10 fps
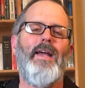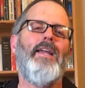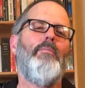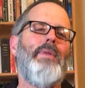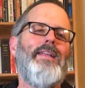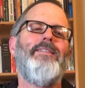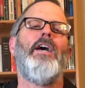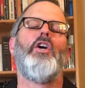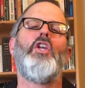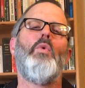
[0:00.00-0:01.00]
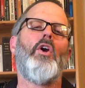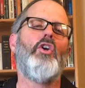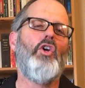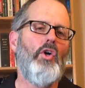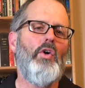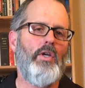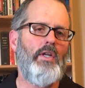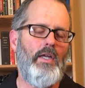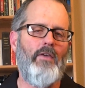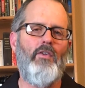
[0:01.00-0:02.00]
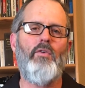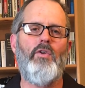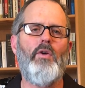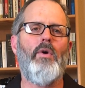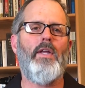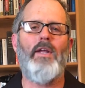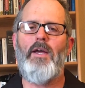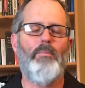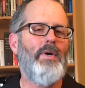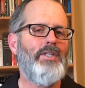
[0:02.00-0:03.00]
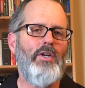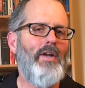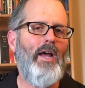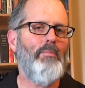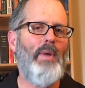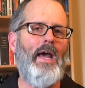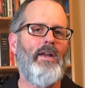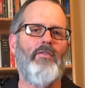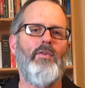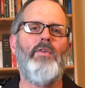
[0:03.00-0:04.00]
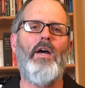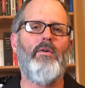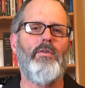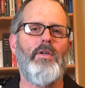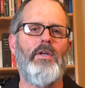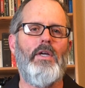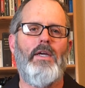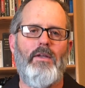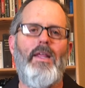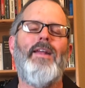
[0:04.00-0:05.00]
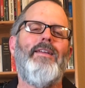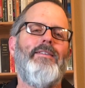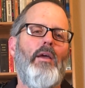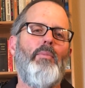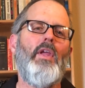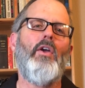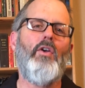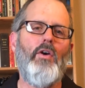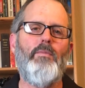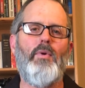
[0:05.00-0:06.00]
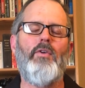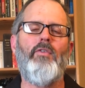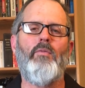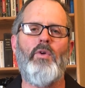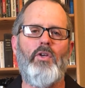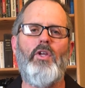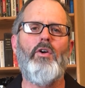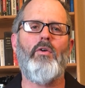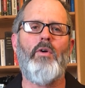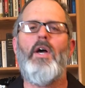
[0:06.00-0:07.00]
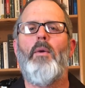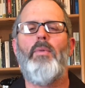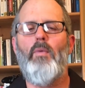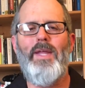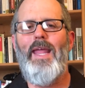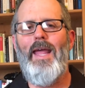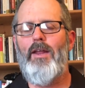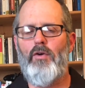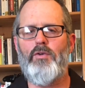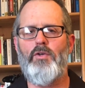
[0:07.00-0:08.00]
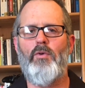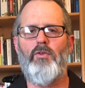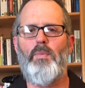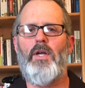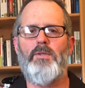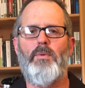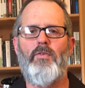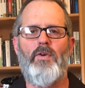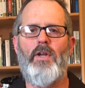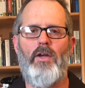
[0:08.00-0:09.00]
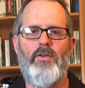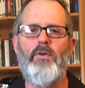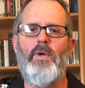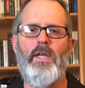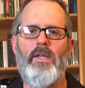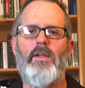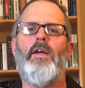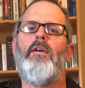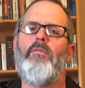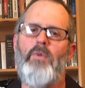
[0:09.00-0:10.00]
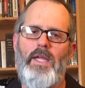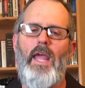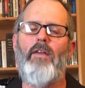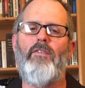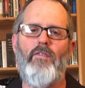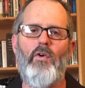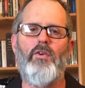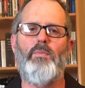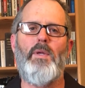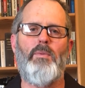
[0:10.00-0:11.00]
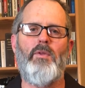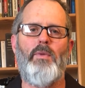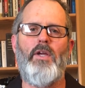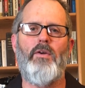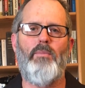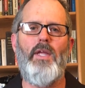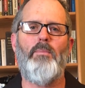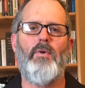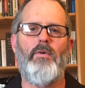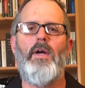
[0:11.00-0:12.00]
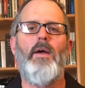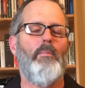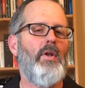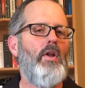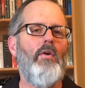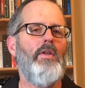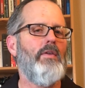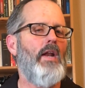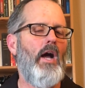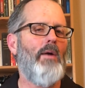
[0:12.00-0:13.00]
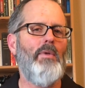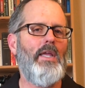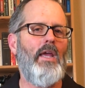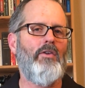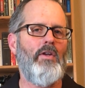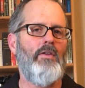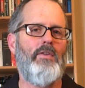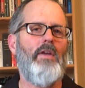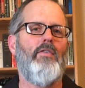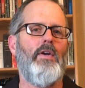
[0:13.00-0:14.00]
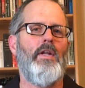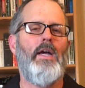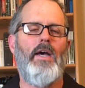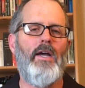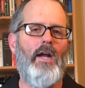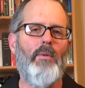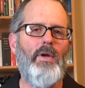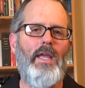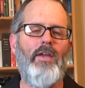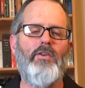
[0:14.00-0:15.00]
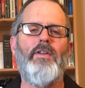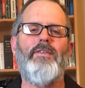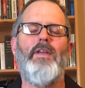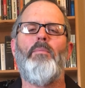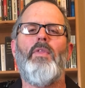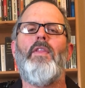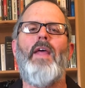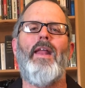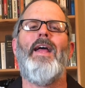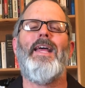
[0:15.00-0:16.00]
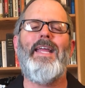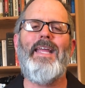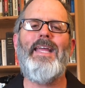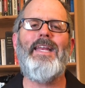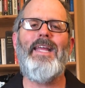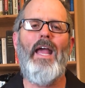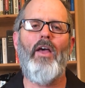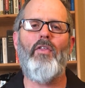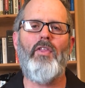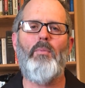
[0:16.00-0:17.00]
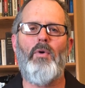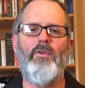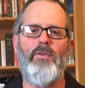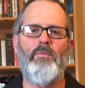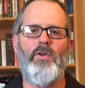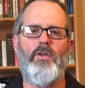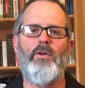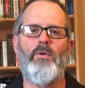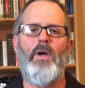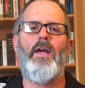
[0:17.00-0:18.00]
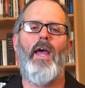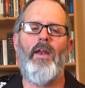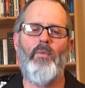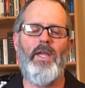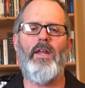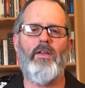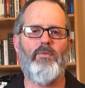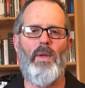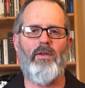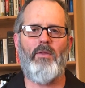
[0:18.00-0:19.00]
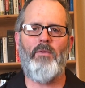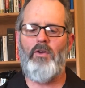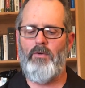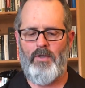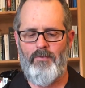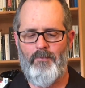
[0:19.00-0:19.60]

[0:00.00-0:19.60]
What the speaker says: It means you are good if you do it, but you're not bad if you don't. It is something a good person would do, but we can't hold you responsible for not doing it. We can't force people to be good people. But notice an obligation is different. An obligation is something that any healthy person would do, and we can expect them to do it.